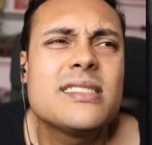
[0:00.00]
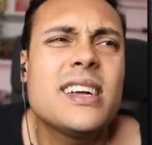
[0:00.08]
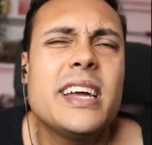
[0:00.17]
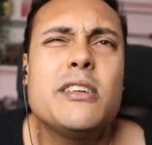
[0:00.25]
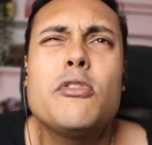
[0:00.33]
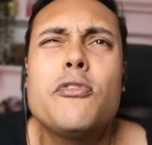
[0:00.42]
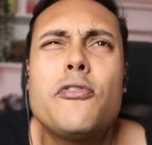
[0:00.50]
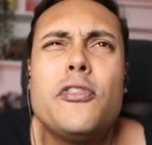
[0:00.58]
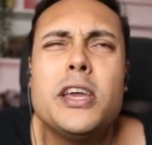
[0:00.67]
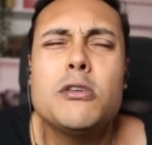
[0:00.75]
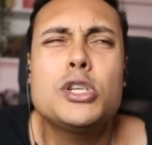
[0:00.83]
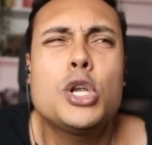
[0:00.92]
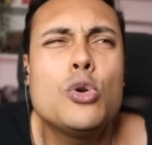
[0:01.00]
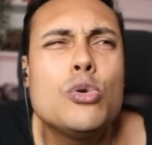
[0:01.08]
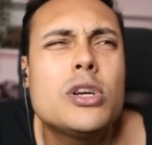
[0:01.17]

I don't feel too